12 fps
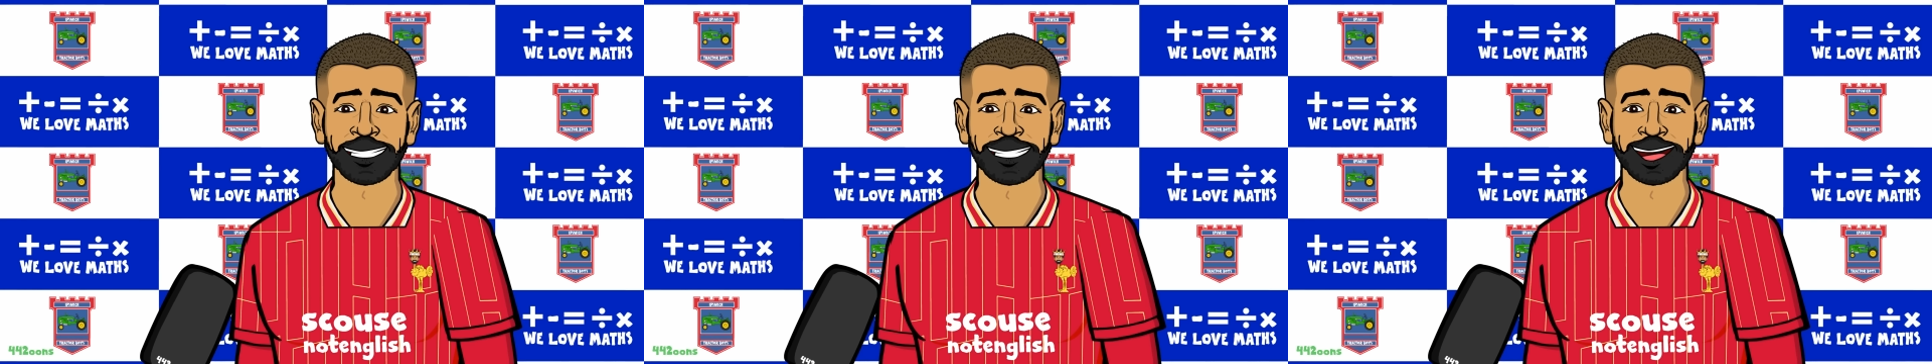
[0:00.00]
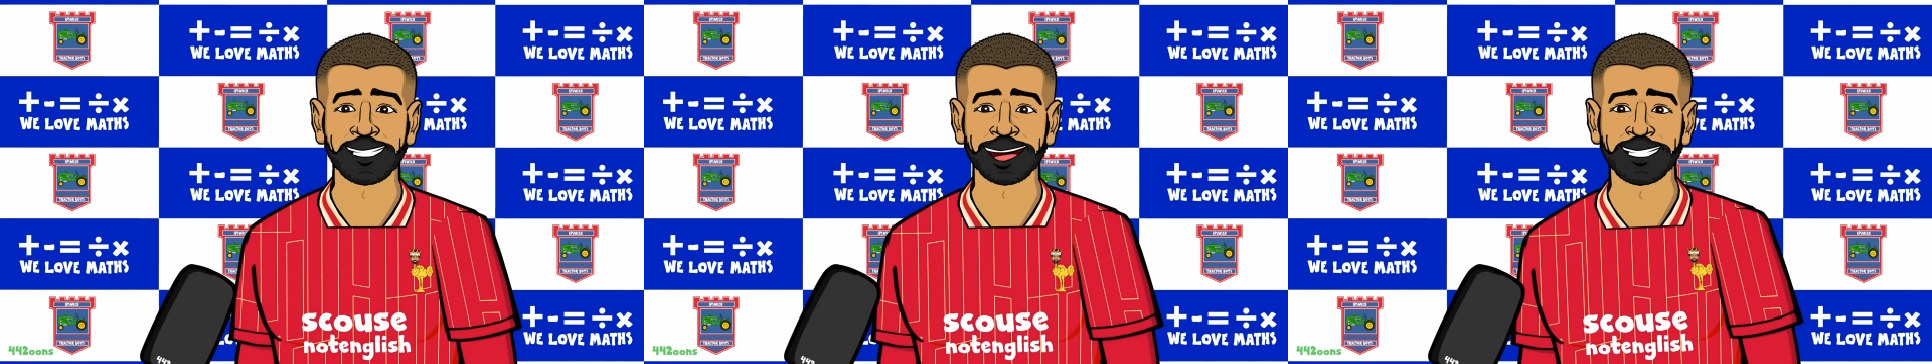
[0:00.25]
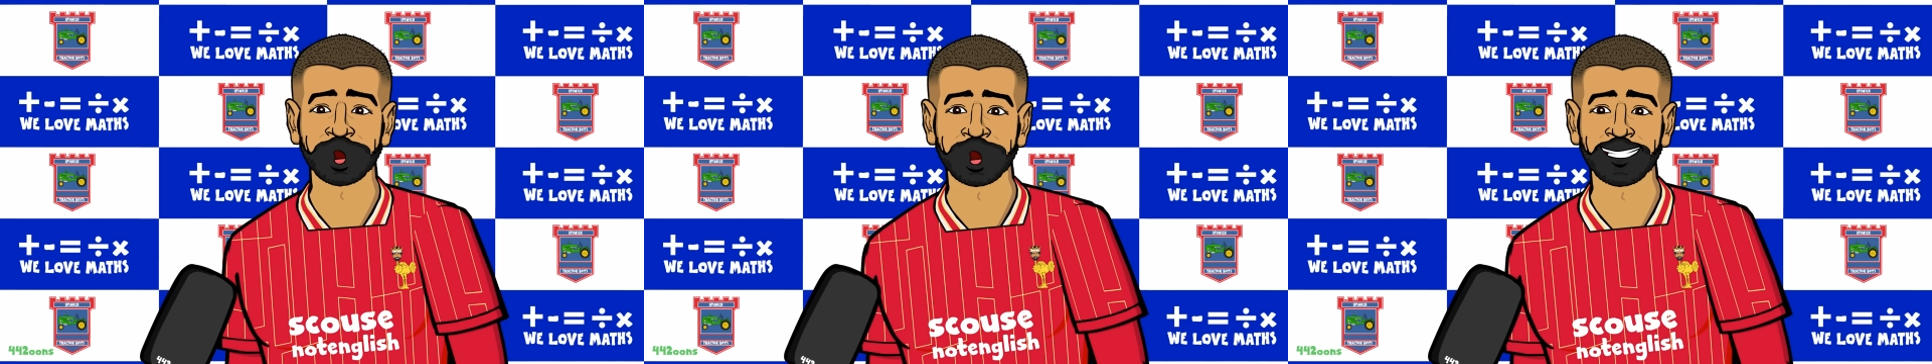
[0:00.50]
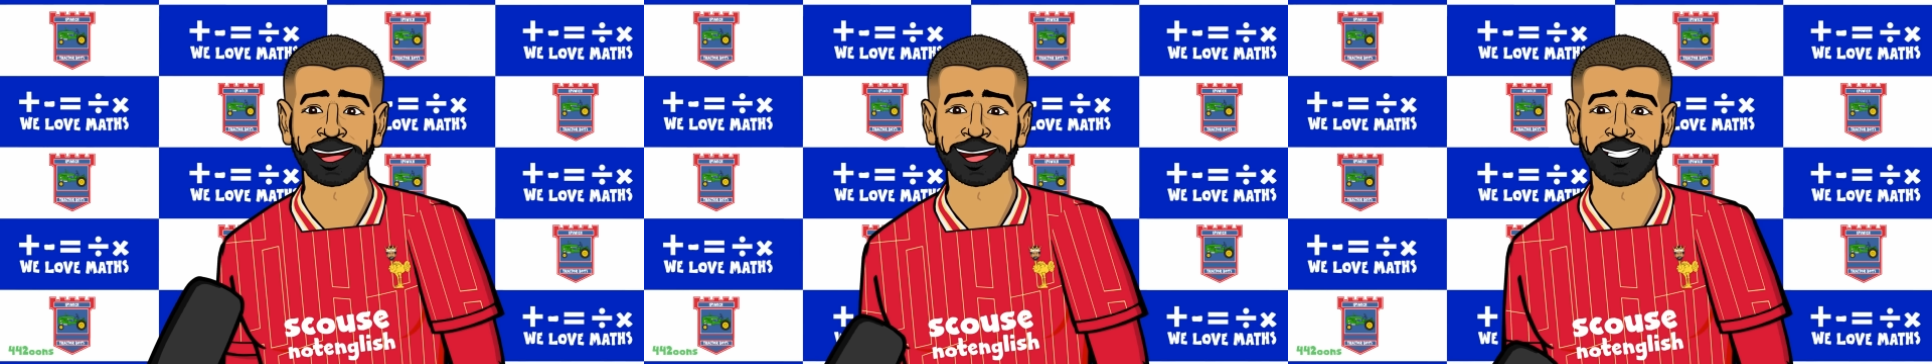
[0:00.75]
He
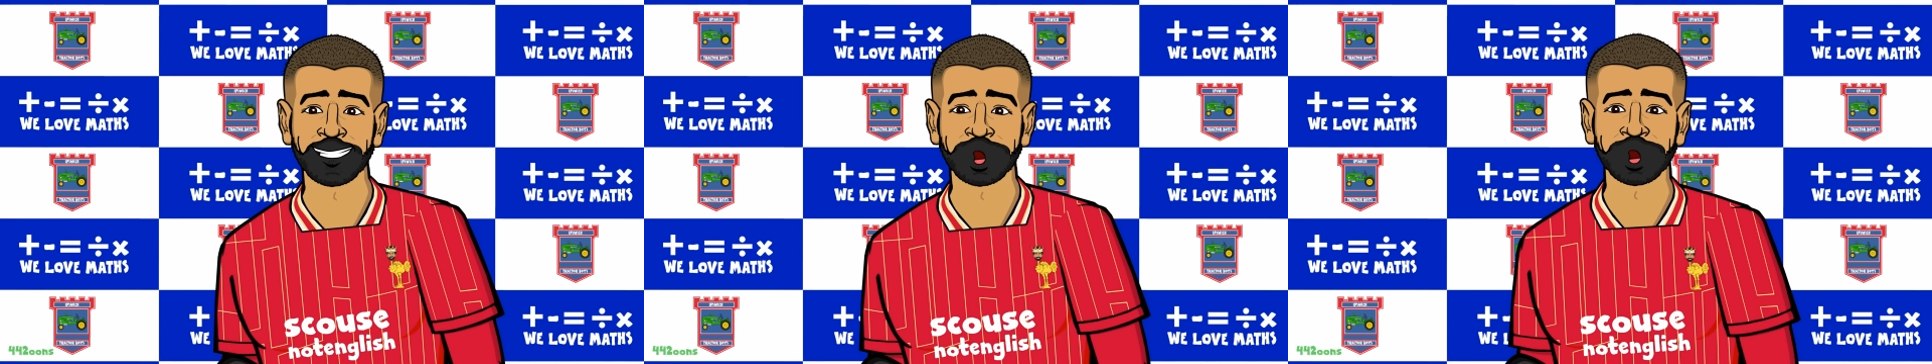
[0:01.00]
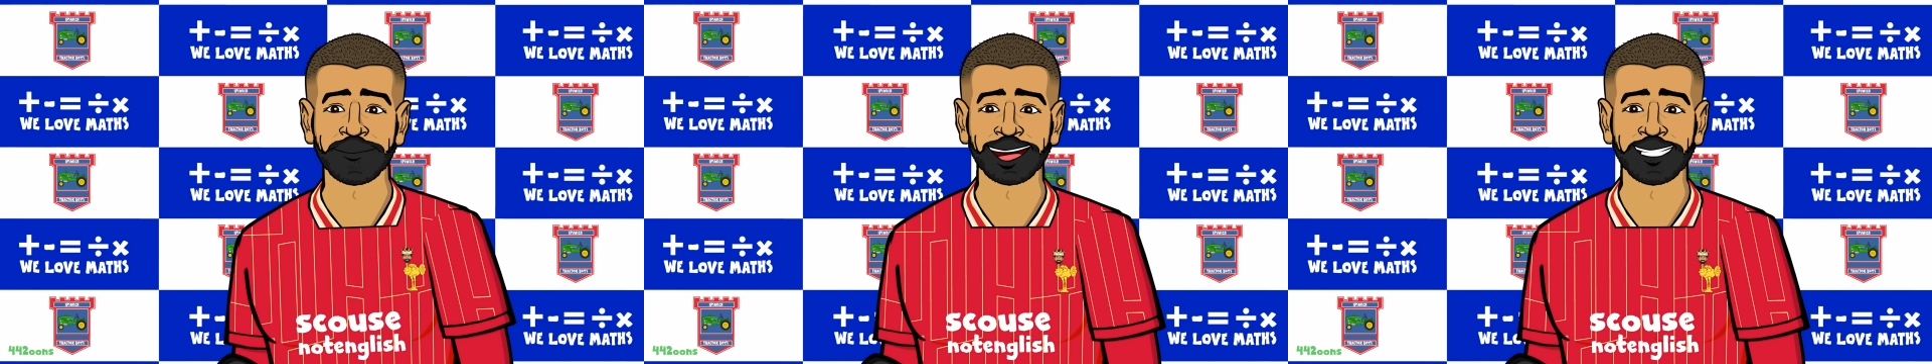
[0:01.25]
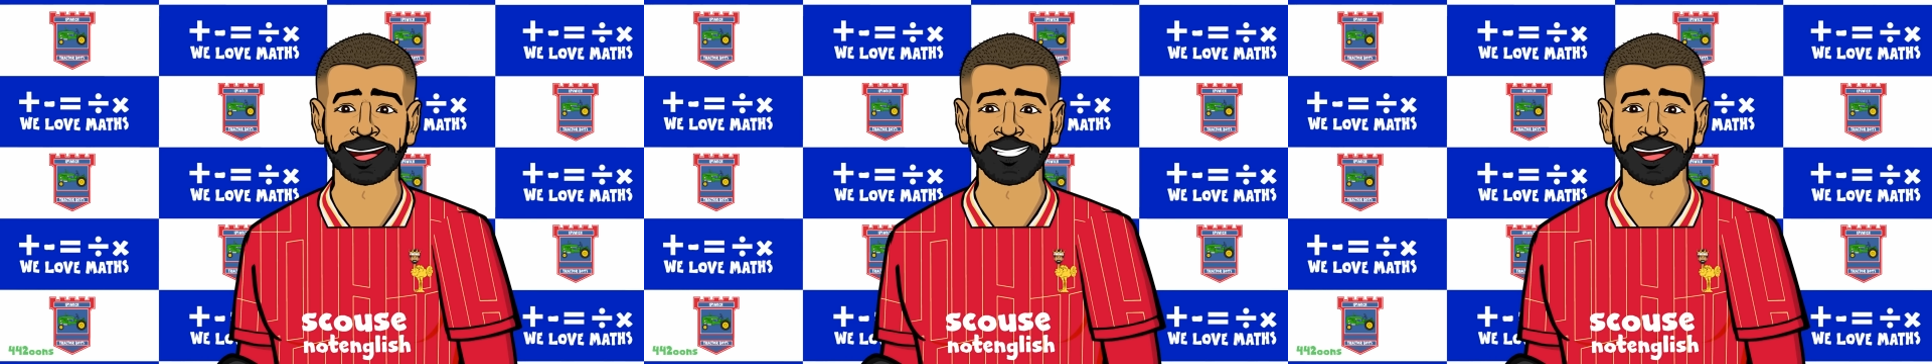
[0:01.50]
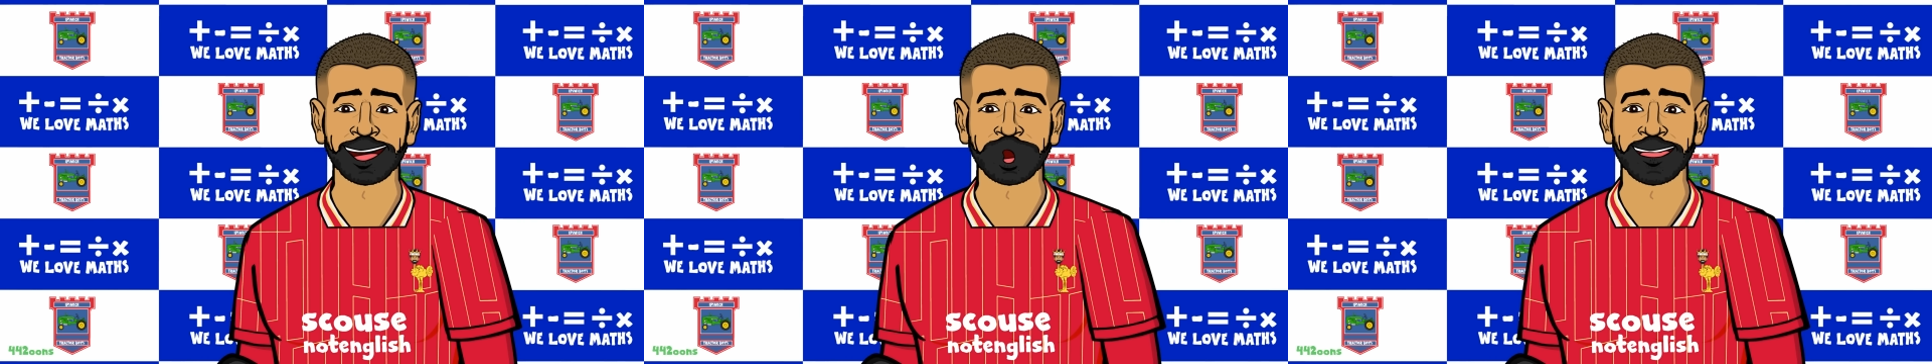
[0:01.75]
recorded nine opening
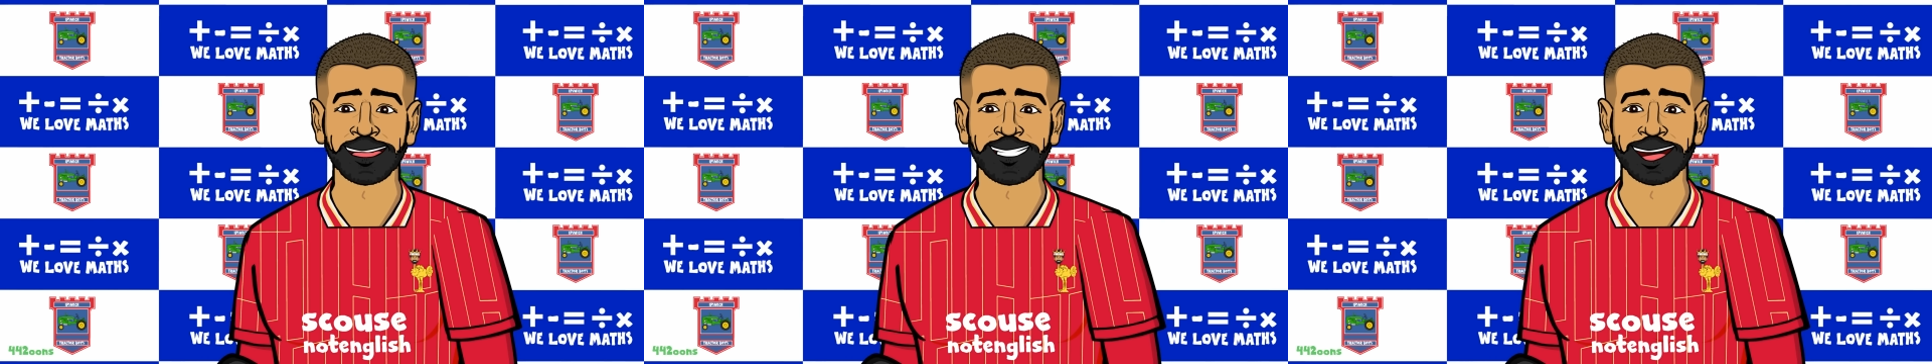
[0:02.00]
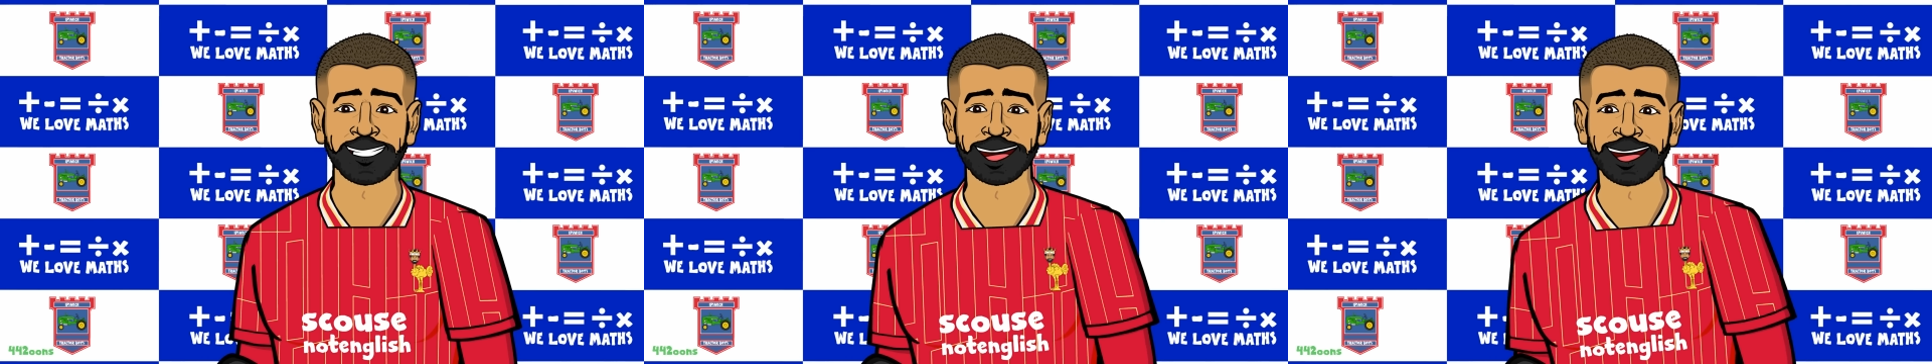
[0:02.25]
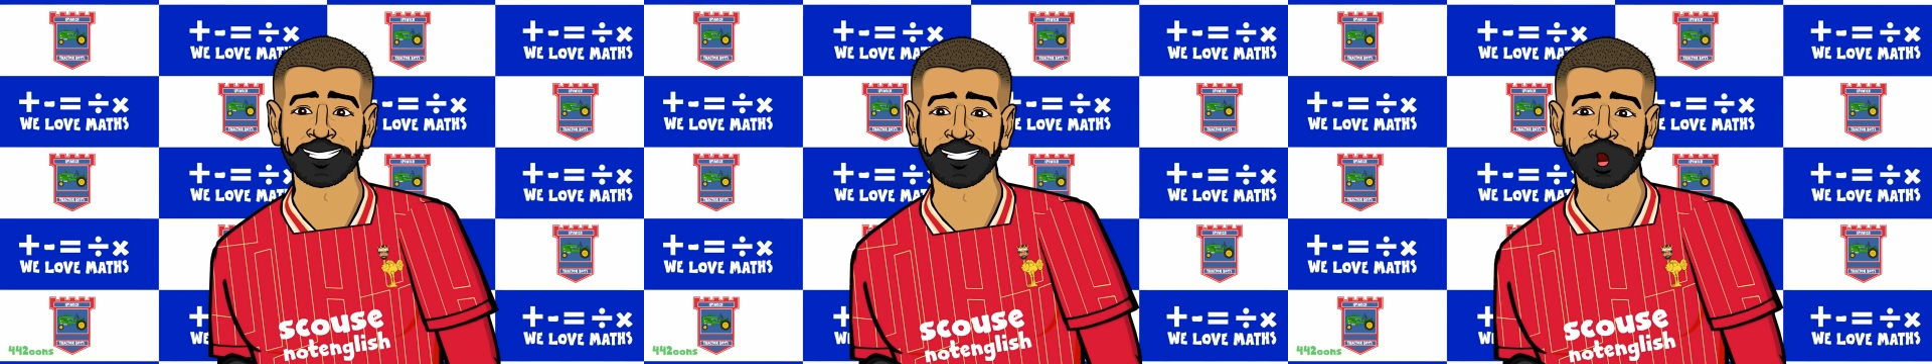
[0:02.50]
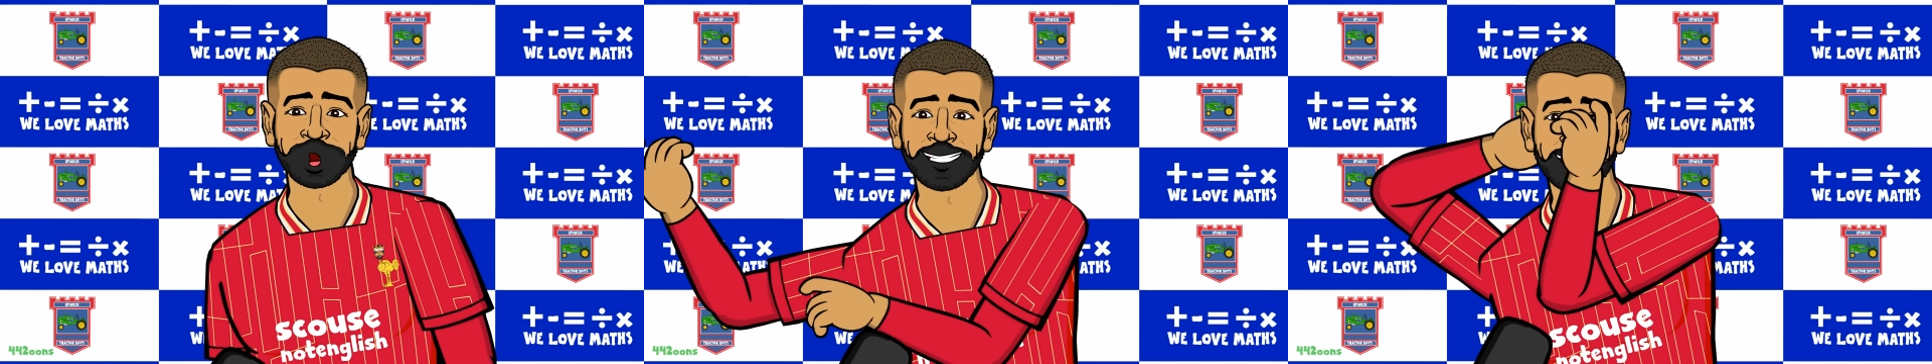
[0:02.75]
day goals in a row.